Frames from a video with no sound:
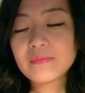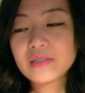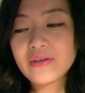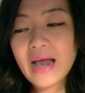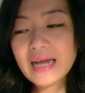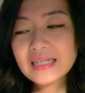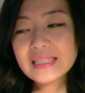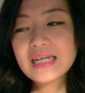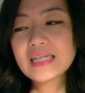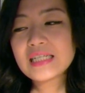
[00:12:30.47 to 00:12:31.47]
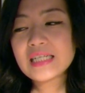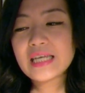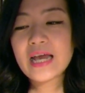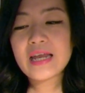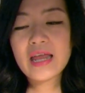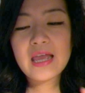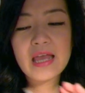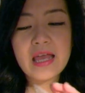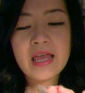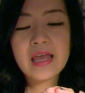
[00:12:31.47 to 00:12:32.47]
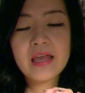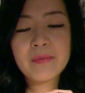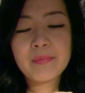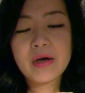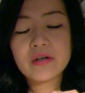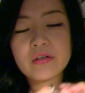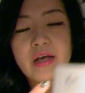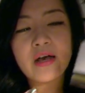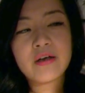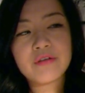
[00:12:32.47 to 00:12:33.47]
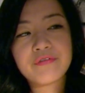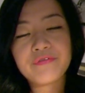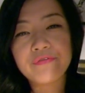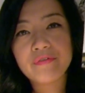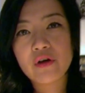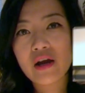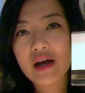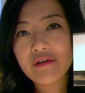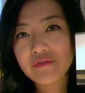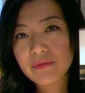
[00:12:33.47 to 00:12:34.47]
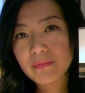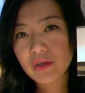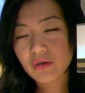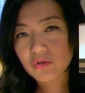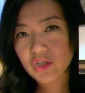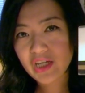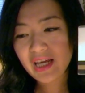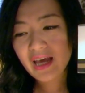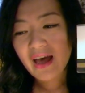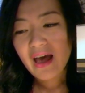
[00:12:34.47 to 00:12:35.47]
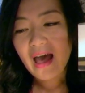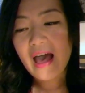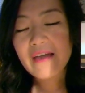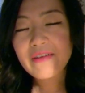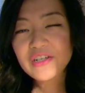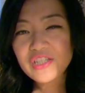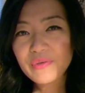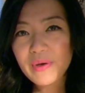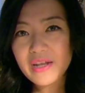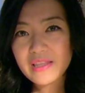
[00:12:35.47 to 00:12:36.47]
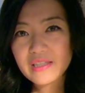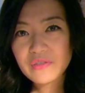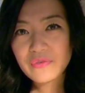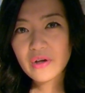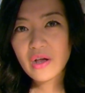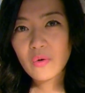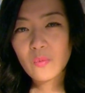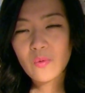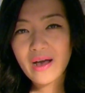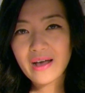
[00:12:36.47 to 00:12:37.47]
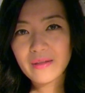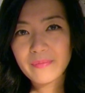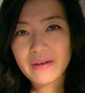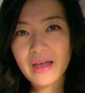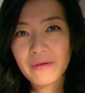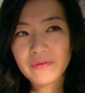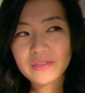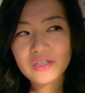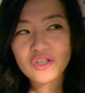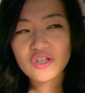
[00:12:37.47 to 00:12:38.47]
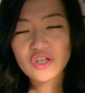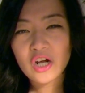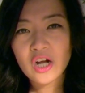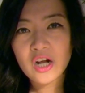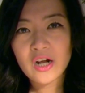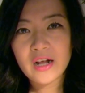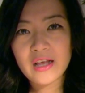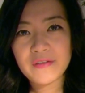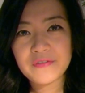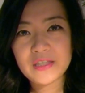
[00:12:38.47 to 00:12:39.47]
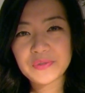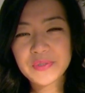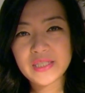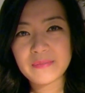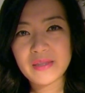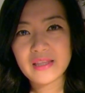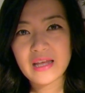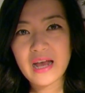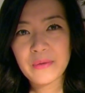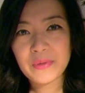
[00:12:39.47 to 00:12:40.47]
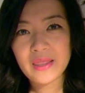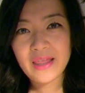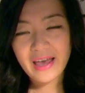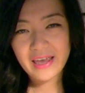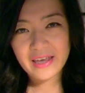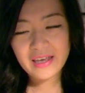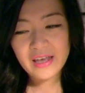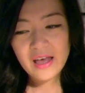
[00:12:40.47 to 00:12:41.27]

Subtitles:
So I decided to get a bottle of Flora from Gucci. I've actually wanted this for a while, but I wasn't sure if this was something that I would like.